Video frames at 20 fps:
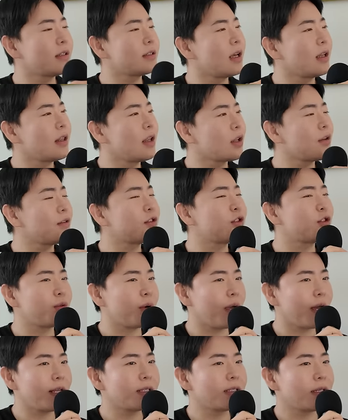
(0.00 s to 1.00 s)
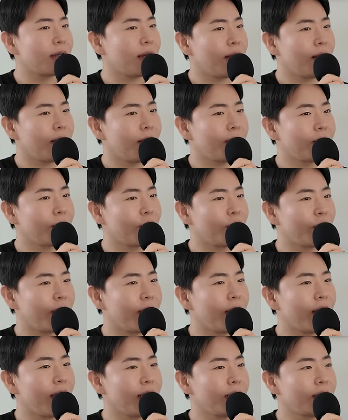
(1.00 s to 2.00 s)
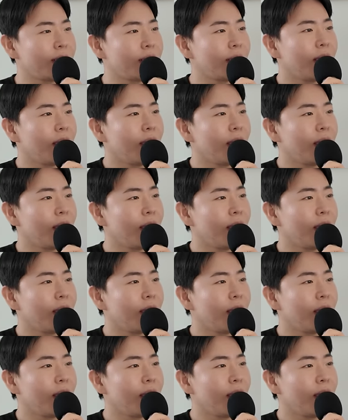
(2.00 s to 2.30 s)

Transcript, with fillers: because a lot of straight um, Korean guys